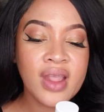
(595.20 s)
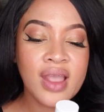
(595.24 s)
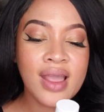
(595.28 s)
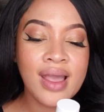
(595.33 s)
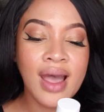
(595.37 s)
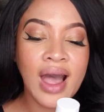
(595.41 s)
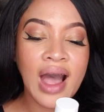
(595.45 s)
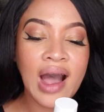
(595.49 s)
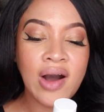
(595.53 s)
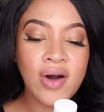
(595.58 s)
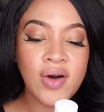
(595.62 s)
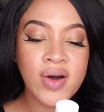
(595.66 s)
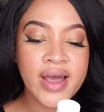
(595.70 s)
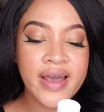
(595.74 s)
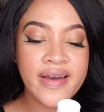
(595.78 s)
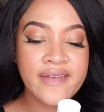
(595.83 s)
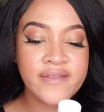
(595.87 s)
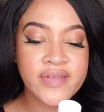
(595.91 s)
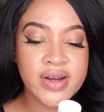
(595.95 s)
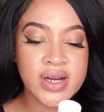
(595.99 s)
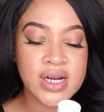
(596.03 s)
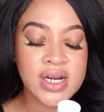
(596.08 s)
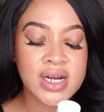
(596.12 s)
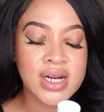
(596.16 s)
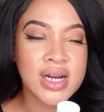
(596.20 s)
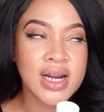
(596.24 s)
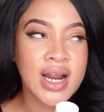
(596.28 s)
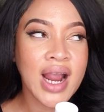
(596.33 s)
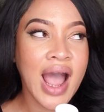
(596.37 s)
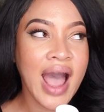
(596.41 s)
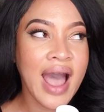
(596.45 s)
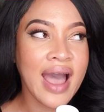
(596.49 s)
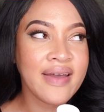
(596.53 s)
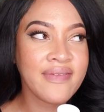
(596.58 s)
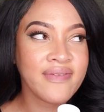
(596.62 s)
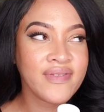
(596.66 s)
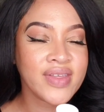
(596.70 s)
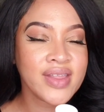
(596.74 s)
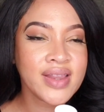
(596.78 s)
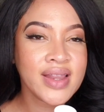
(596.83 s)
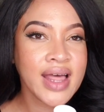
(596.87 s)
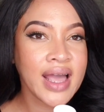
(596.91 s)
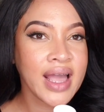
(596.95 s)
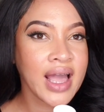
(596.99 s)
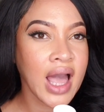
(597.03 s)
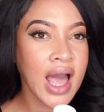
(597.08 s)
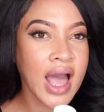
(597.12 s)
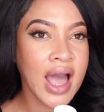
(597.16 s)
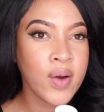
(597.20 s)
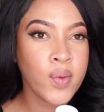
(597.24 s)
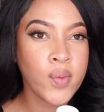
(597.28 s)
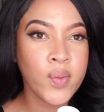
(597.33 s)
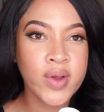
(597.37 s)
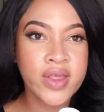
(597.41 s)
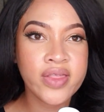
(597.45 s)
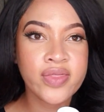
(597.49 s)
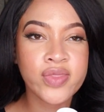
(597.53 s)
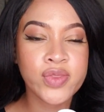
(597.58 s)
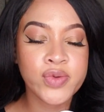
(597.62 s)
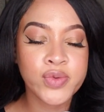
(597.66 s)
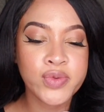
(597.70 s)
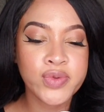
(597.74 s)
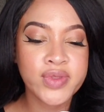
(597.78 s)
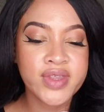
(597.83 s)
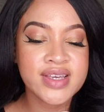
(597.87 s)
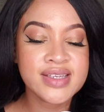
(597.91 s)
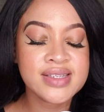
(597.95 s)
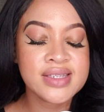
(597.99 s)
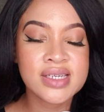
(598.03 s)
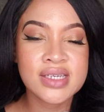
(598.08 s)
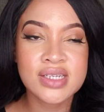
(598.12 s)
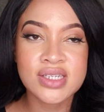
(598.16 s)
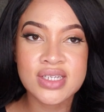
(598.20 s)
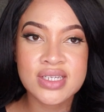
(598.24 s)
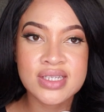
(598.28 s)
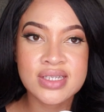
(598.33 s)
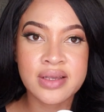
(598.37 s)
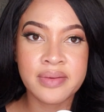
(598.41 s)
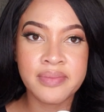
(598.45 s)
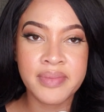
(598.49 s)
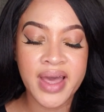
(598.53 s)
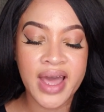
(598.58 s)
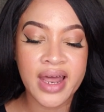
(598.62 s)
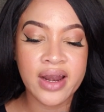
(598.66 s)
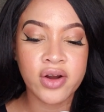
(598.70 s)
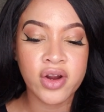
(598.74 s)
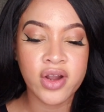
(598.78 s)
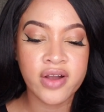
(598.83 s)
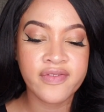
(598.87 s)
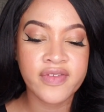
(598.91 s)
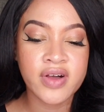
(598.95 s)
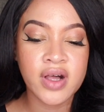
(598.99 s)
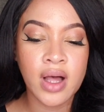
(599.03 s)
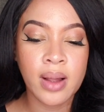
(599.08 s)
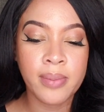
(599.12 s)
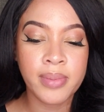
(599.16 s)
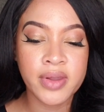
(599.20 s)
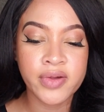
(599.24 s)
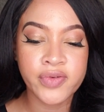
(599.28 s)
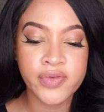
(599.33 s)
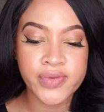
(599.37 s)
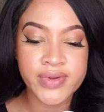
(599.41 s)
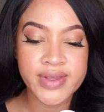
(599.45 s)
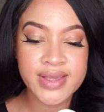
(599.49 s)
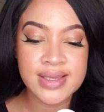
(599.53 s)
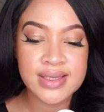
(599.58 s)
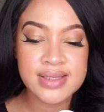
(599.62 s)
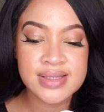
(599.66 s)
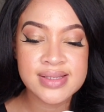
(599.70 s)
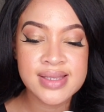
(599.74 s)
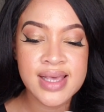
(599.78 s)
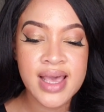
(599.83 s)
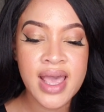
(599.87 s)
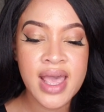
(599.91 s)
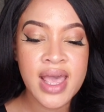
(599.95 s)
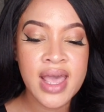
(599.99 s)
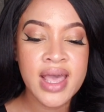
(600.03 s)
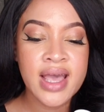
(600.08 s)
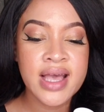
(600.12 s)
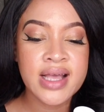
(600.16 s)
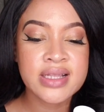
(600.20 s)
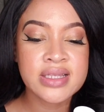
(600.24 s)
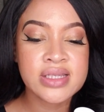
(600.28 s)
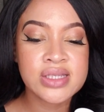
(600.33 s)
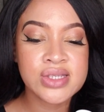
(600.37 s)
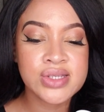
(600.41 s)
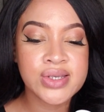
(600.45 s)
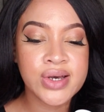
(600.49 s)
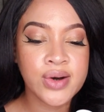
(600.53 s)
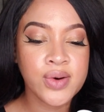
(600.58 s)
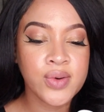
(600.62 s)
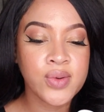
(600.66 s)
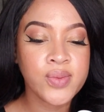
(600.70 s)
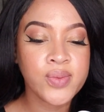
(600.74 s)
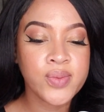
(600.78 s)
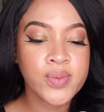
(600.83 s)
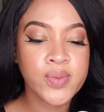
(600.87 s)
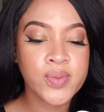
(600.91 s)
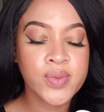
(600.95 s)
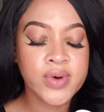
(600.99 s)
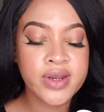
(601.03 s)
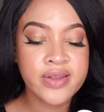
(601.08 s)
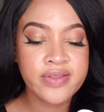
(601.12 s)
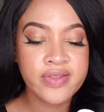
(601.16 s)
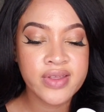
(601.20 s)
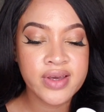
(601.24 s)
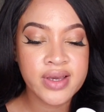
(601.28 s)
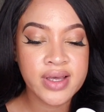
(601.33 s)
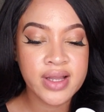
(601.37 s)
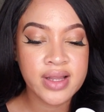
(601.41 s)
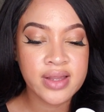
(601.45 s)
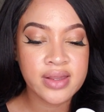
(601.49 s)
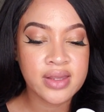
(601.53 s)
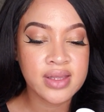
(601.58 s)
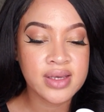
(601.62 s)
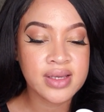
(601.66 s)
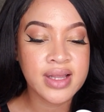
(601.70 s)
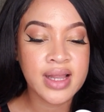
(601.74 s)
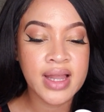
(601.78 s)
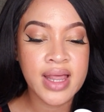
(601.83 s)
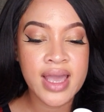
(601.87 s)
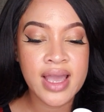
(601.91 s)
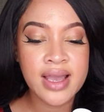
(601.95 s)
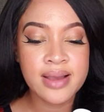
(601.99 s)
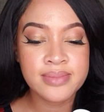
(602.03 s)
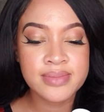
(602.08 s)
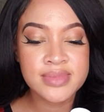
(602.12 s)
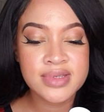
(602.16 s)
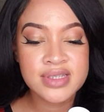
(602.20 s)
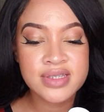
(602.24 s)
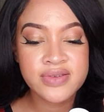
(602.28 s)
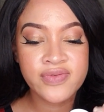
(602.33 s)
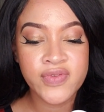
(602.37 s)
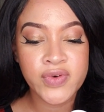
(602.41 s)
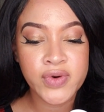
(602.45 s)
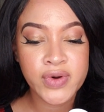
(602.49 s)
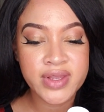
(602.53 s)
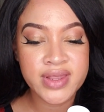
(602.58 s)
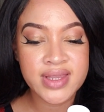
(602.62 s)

However, I feel like I went through this in just a matter of a couple of weeks. And so one of the claims for